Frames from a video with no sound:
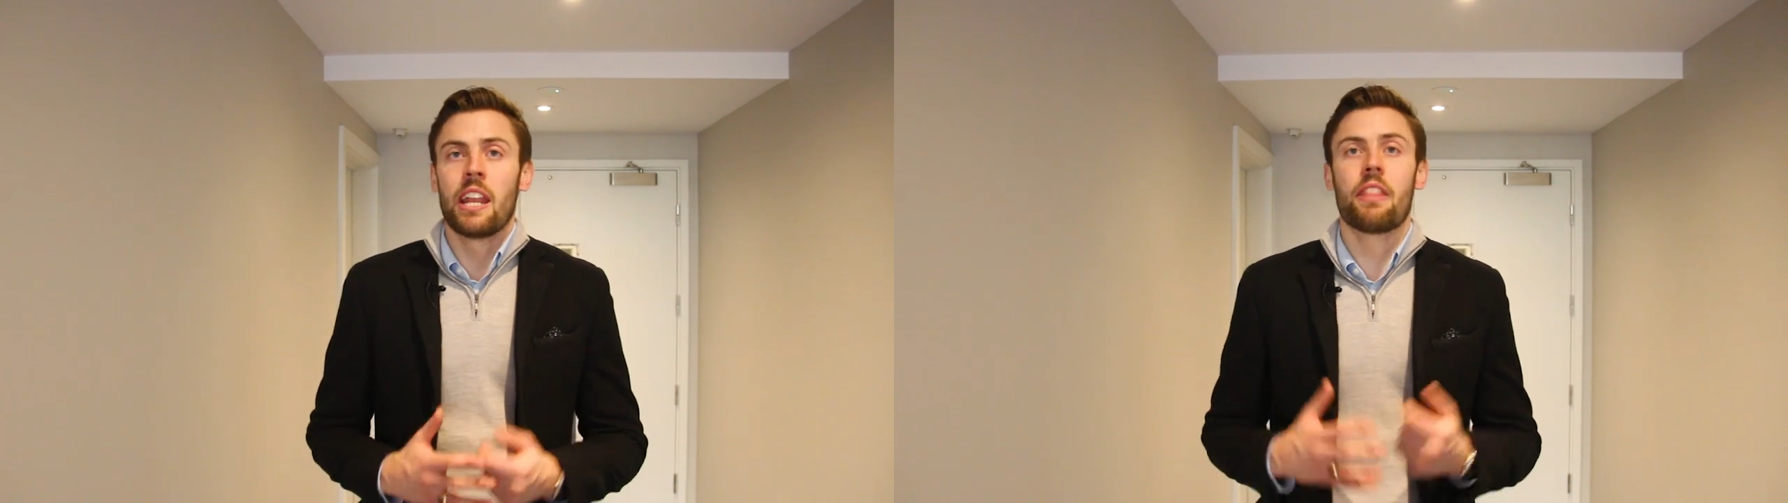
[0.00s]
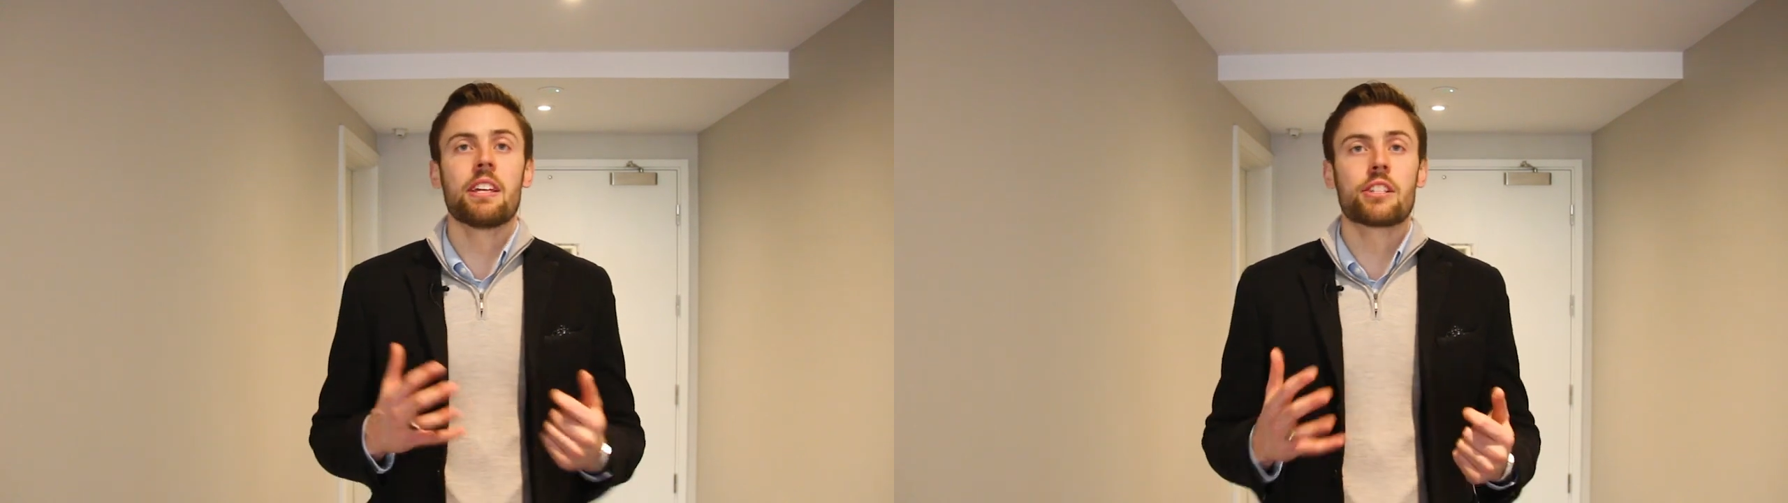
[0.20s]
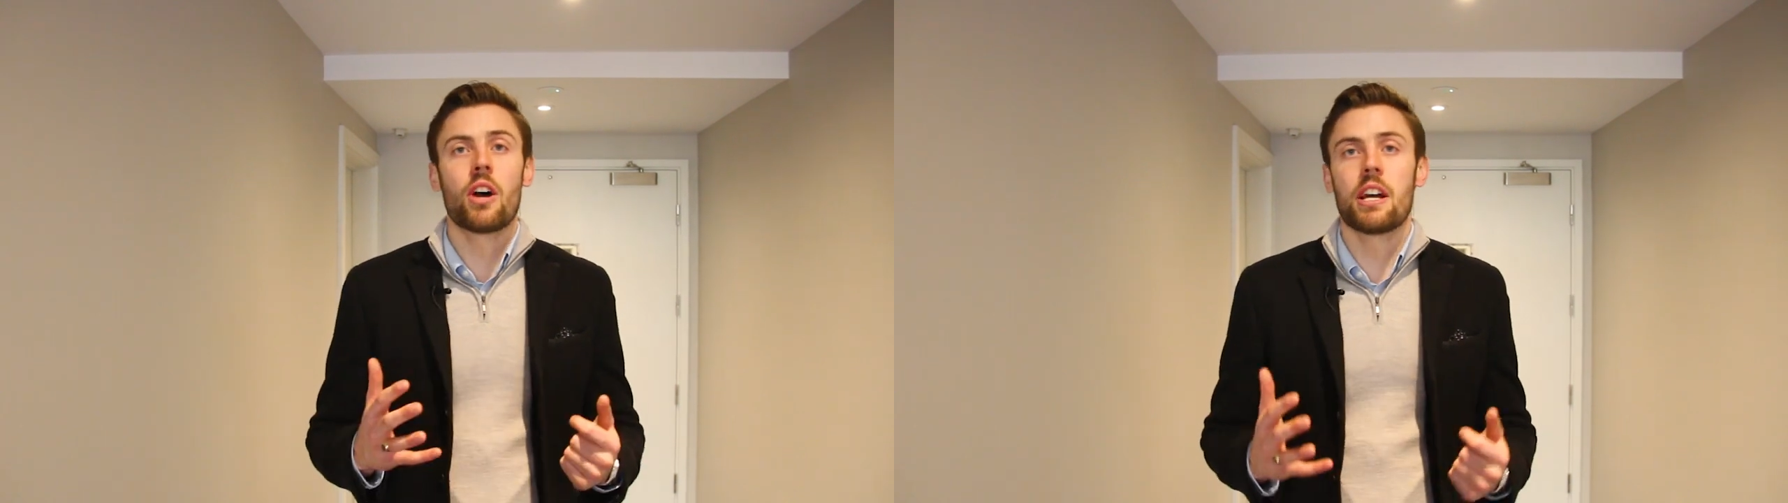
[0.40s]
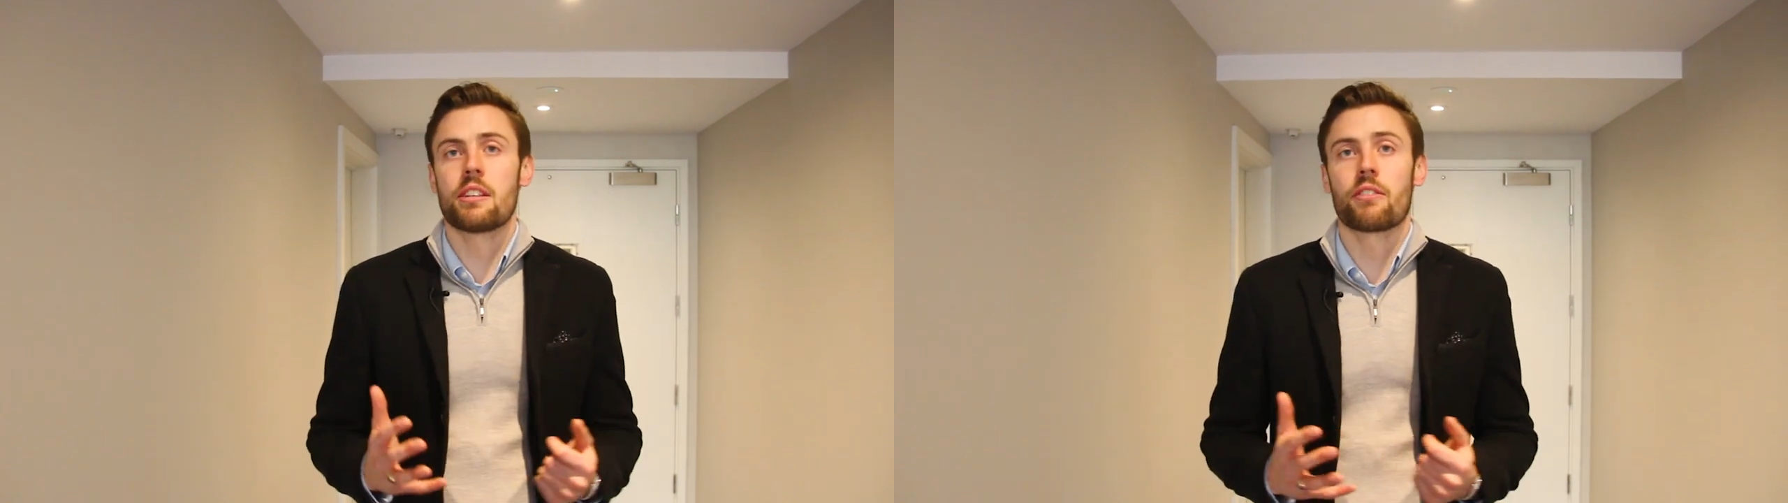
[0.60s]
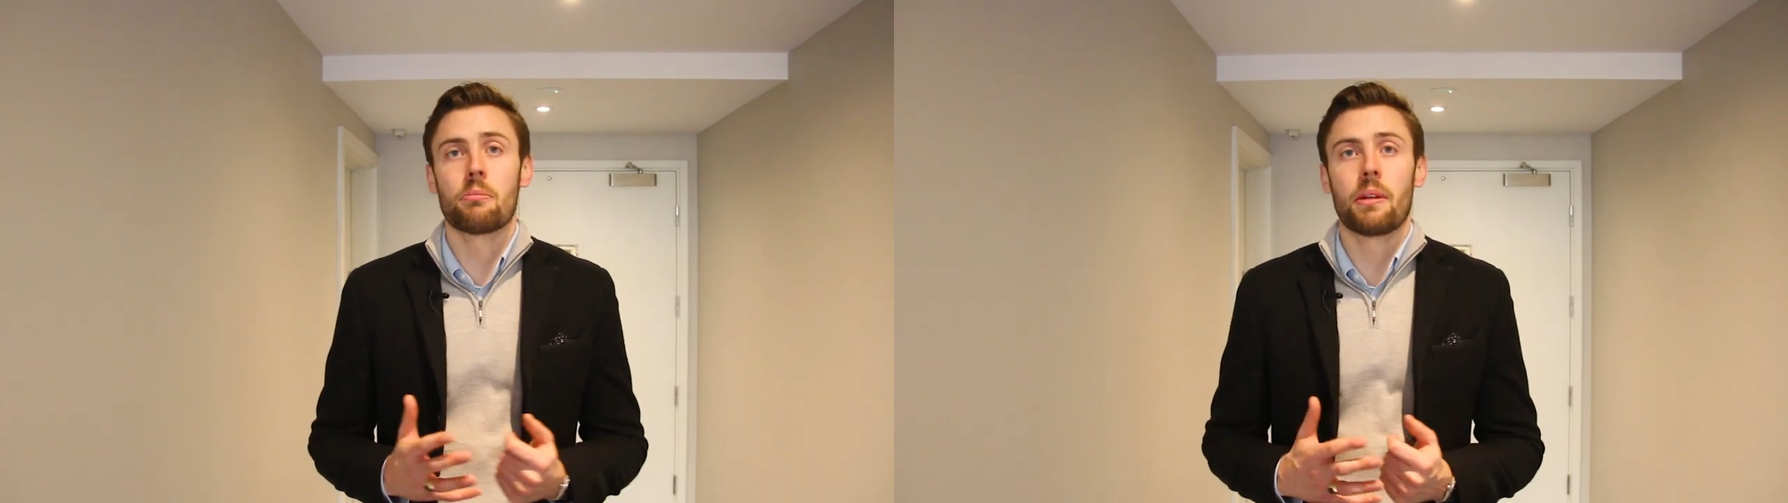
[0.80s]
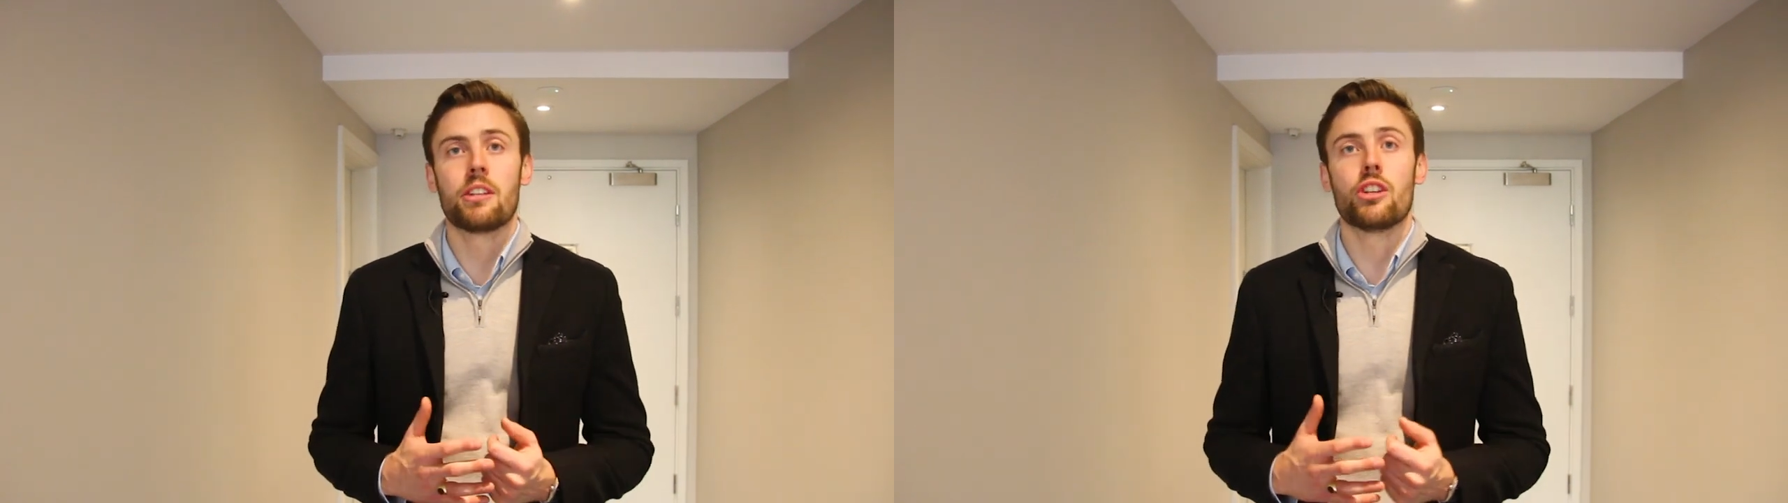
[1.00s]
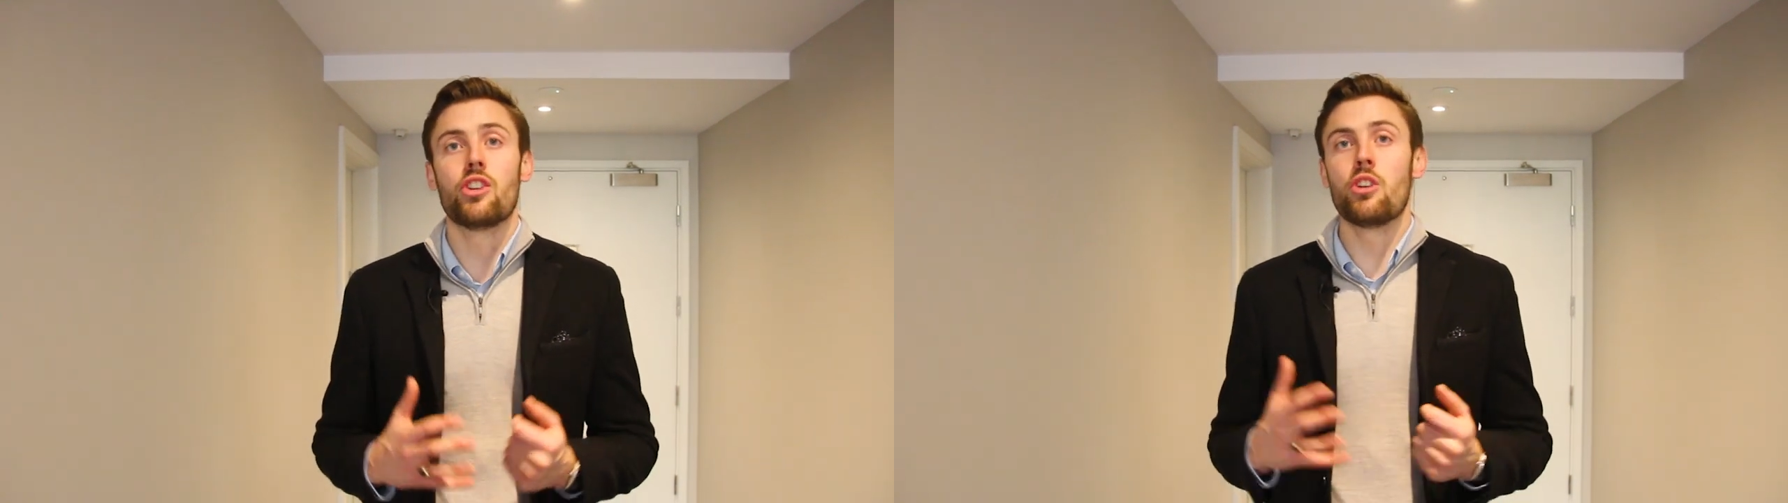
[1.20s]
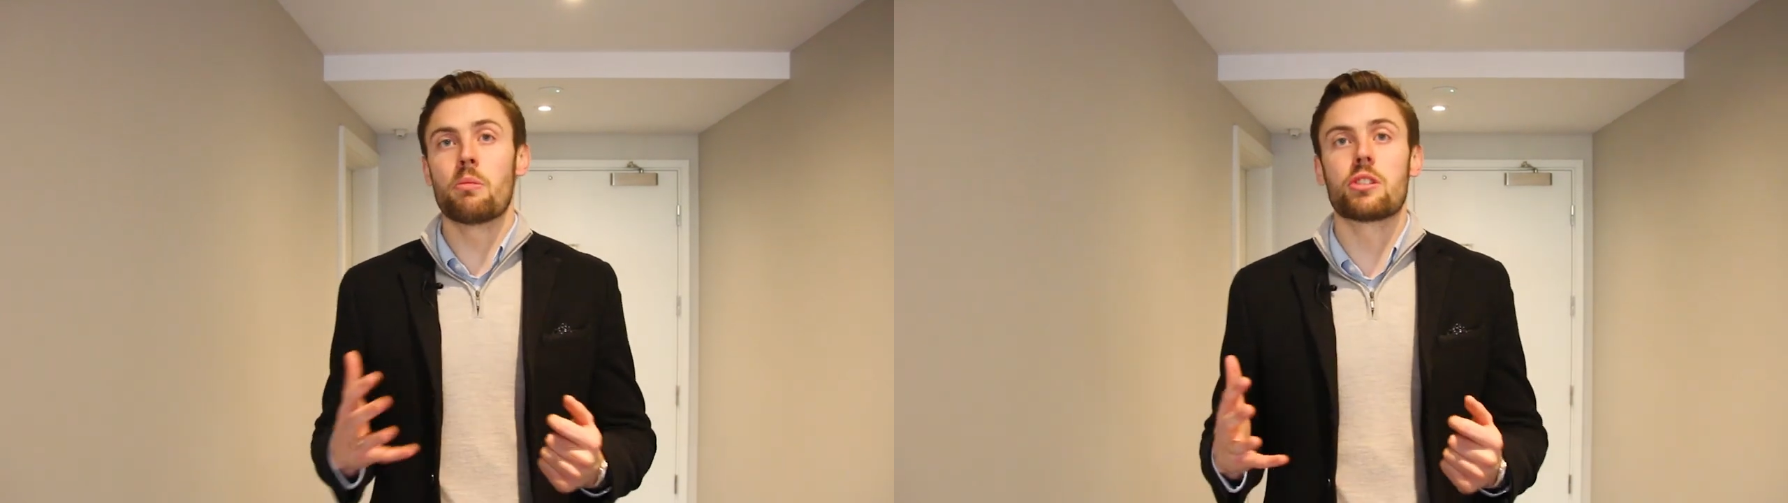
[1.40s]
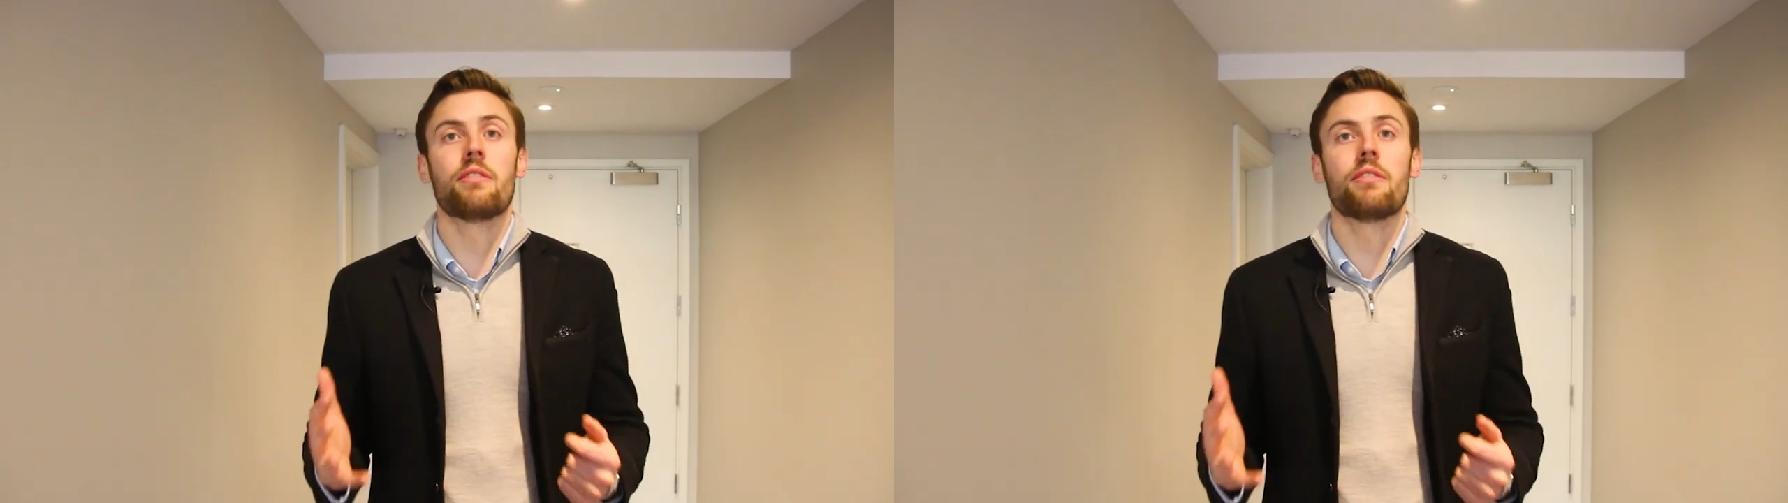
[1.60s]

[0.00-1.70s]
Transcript: Now, these guys have completed numerous